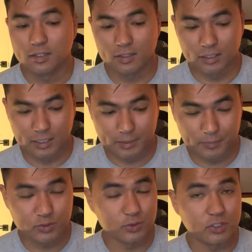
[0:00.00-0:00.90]

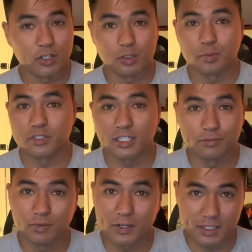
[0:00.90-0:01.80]
so it's 100%
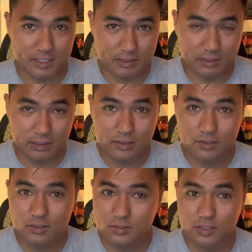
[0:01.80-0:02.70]
financing,
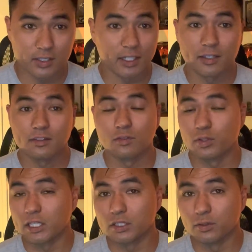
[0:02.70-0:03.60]
just like the
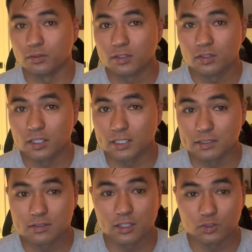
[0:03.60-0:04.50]
VA loan
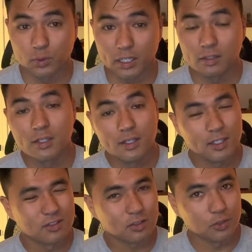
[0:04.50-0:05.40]
is as well.
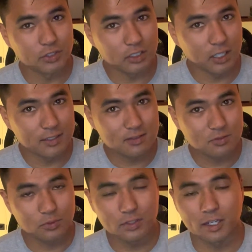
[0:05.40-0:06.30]
Closing costs,
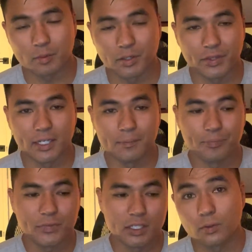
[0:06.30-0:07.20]
we'll talk about that.
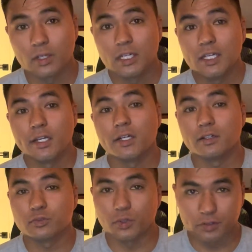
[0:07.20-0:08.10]
So here
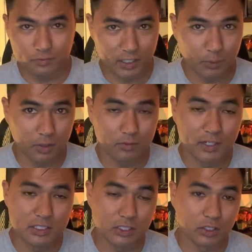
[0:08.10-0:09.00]
is what the VA
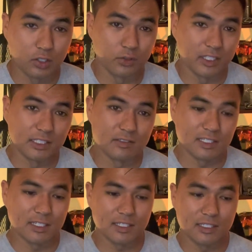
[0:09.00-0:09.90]
renovation loan is.
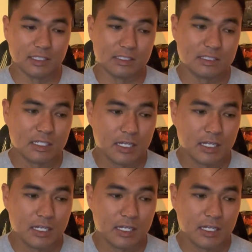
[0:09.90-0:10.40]
It is